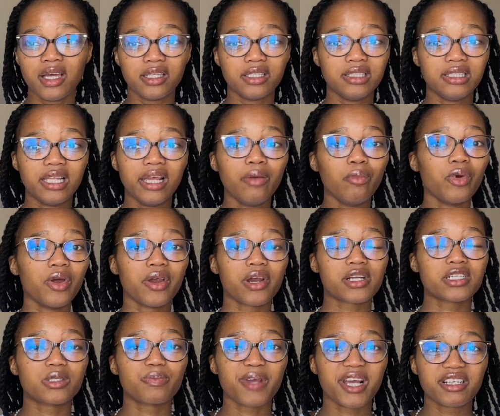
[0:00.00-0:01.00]
they were
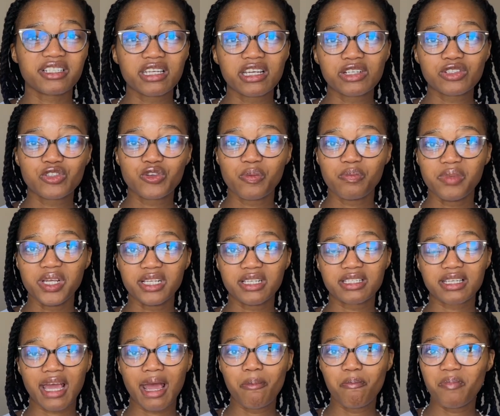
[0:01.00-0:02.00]
expecting to
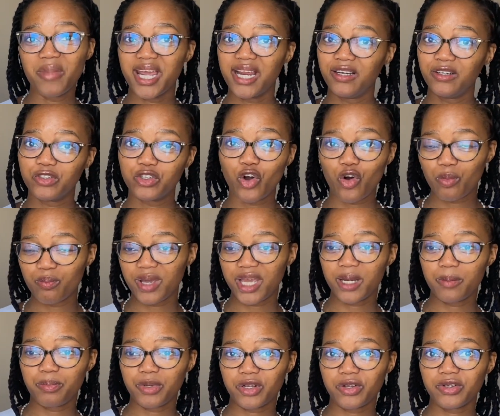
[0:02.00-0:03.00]
meet a male
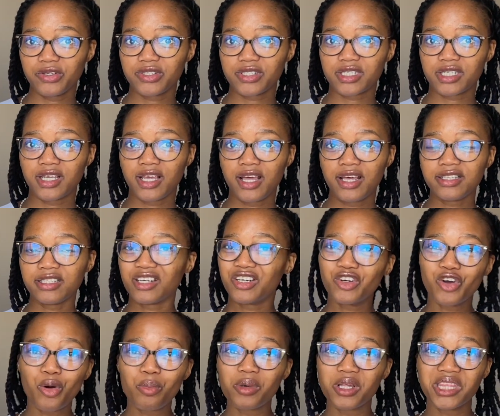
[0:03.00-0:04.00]
Norman, because the
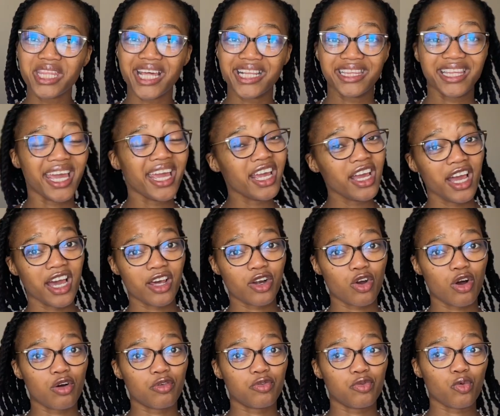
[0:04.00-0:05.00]
Norman that they had
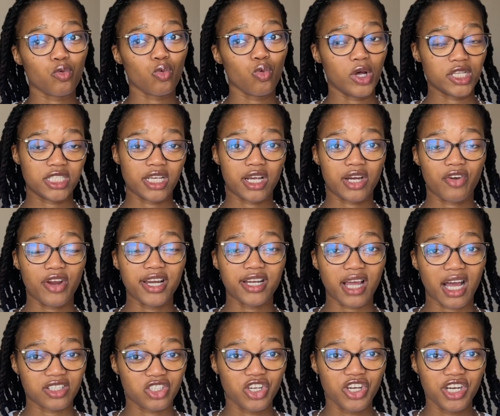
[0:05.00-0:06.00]
of was a great
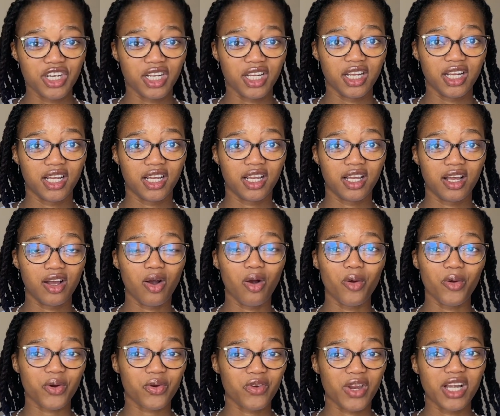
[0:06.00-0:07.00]
attorney
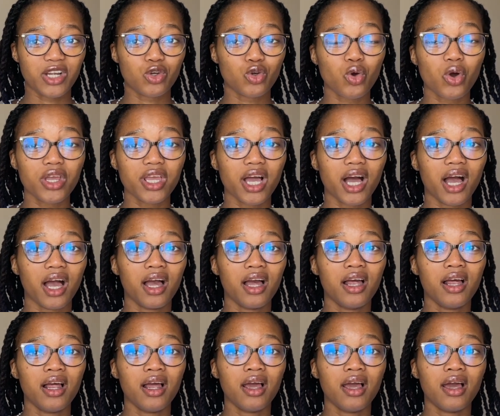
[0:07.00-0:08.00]
or a great lawyer,
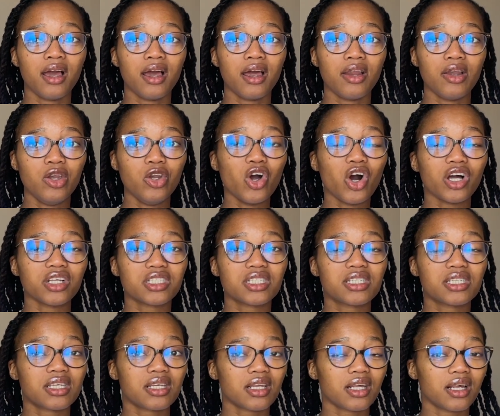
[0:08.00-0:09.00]

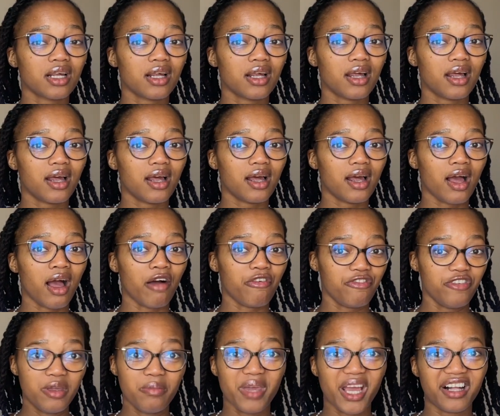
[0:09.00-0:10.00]
not a
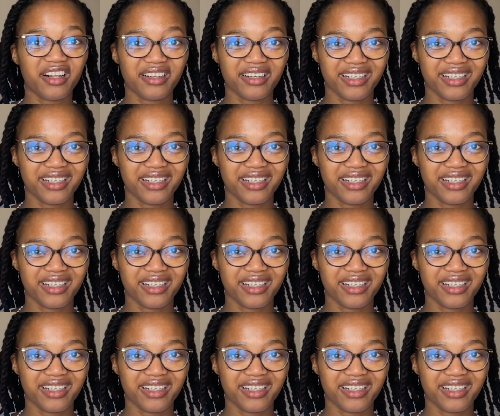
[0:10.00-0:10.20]
female.